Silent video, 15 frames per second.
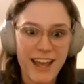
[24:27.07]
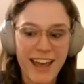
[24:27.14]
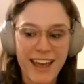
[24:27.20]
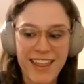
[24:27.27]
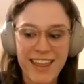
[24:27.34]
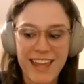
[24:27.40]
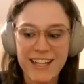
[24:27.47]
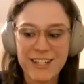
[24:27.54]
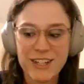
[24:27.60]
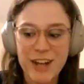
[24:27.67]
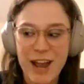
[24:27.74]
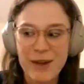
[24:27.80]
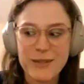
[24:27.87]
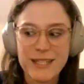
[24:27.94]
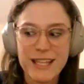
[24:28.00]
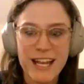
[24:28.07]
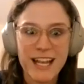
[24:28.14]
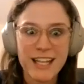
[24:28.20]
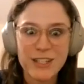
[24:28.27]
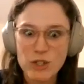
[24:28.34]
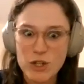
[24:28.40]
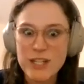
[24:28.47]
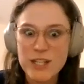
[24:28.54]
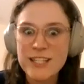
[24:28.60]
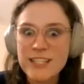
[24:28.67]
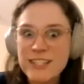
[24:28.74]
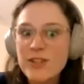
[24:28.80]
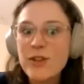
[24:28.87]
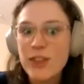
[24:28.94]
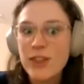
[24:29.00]
And then I was like, she's
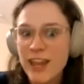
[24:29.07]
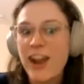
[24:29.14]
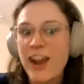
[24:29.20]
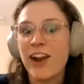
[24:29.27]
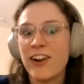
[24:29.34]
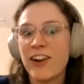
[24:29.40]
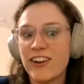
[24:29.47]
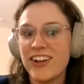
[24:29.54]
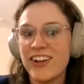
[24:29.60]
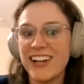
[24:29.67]
still there.